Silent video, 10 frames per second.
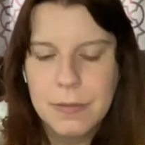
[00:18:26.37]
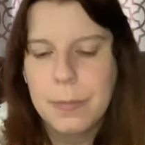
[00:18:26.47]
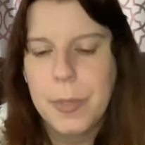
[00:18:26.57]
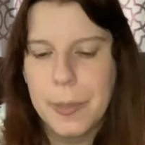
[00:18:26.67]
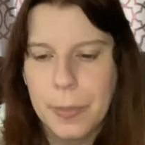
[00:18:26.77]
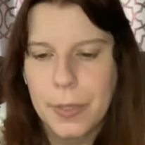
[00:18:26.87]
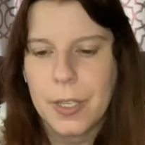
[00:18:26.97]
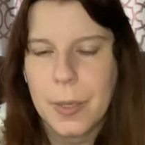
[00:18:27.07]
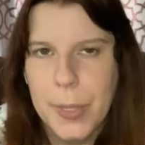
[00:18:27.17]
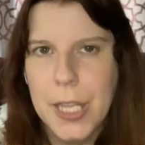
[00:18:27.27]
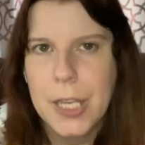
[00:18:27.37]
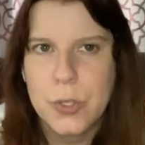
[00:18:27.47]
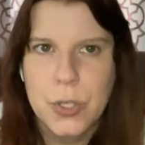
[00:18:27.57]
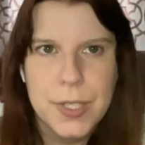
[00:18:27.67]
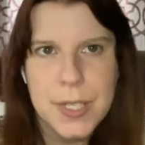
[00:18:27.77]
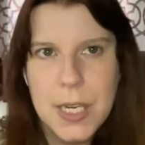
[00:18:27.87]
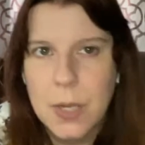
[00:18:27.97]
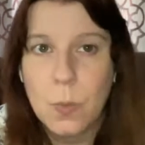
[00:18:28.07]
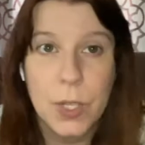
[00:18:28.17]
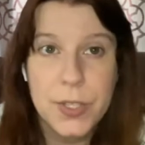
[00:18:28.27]
people are going to be interested
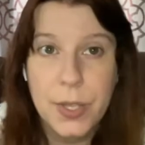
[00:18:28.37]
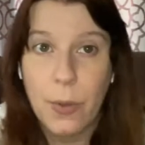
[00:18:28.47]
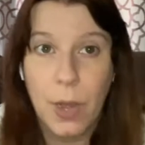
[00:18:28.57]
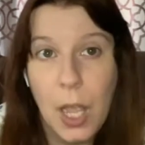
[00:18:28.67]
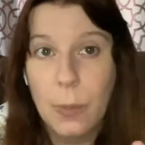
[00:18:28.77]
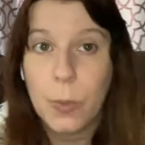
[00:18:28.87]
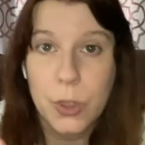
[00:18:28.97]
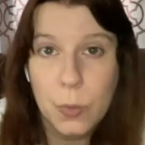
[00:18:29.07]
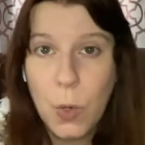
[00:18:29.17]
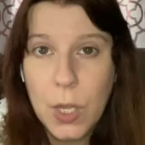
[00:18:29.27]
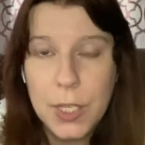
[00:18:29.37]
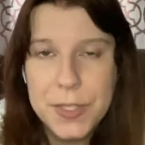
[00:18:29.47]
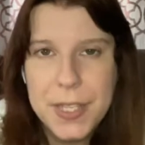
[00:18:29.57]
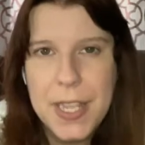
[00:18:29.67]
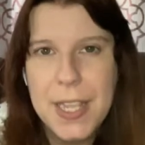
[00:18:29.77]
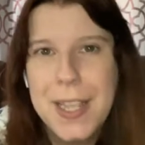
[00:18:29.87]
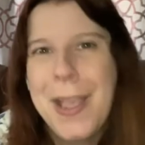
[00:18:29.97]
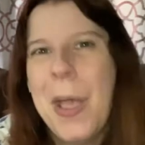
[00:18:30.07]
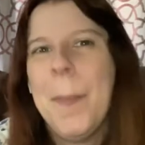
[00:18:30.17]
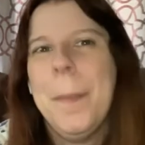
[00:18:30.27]
in what's going on with the royalty,
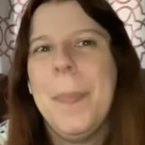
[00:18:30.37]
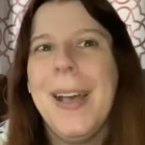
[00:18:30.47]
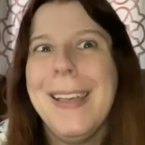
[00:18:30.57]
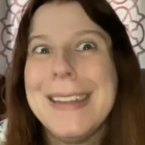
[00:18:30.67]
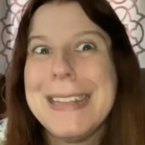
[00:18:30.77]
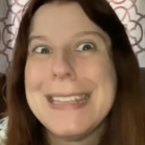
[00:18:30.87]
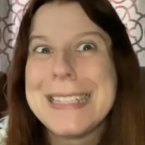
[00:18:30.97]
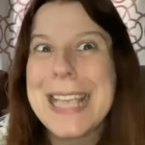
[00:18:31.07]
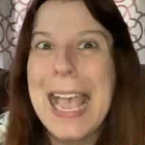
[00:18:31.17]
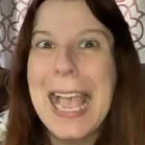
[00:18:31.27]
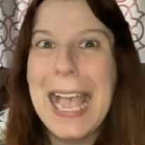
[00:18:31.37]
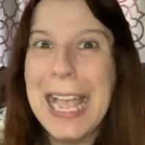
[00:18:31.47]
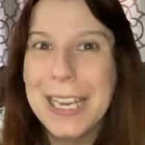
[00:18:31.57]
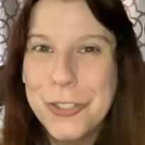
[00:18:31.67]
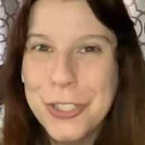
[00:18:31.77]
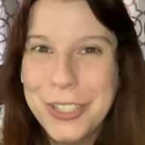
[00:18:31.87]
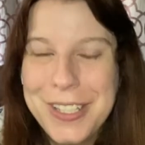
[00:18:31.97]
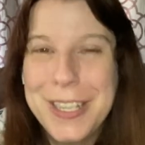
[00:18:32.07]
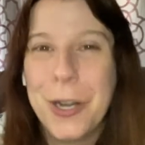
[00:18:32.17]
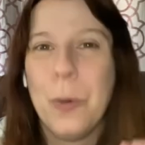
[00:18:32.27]
but it's
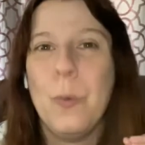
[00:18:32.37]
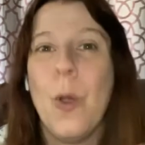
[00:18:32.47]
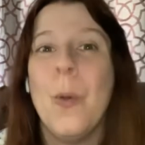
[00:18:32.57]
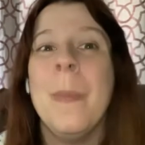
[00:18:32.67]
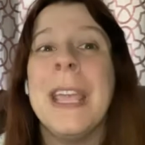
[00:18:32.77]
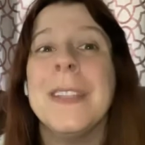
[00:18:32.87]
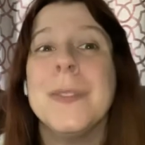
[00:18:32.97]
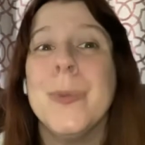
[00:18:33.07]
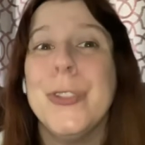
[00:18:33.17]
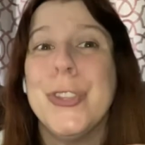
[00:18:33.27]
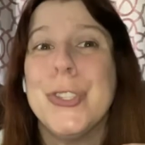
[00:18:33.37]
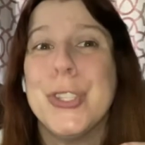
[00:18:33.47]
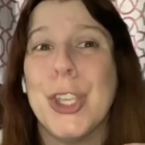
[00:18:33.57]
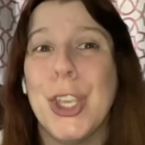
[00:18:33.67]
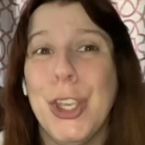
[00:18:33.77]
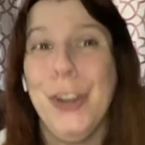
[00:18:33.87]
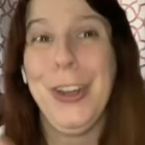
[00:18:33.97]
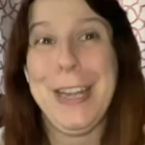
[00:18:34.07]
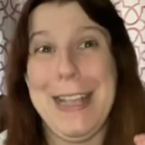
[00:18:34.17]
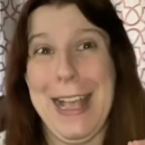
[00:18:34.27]
actually a romance with the
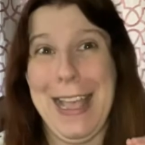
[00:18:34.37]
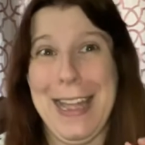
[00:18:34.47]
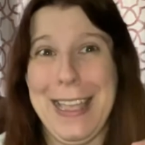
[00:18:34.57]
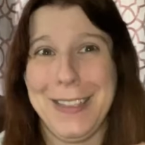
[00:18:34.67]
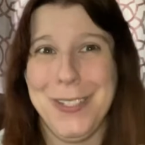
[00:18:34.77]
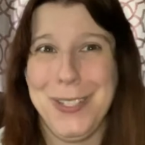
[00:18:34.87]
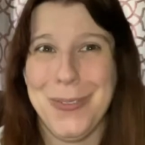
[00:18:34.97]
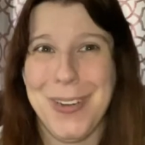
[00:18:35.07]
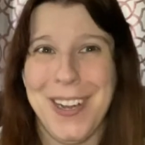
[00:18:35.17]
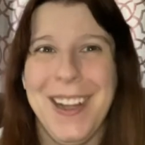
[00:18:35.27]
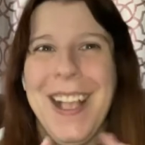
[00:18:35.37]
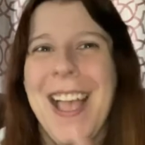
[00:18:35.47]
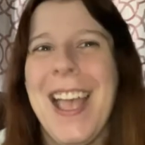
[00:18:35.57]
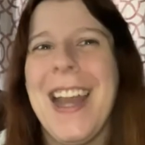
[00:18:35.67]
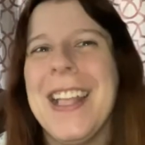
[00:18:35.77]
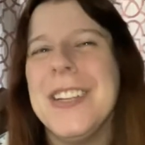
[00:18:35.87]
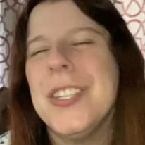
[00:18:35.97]
security guy next door. And I